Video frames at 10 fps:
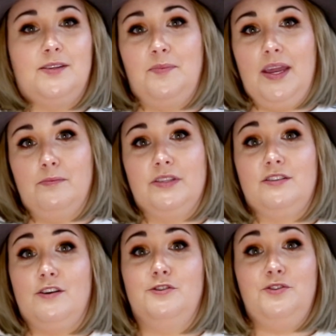to be able to
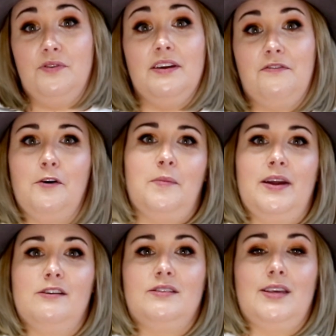start shooting film
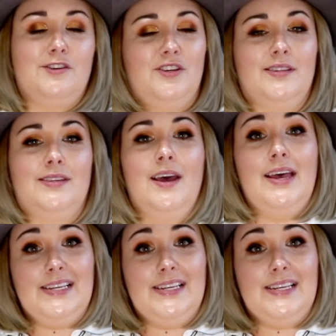at your sessions,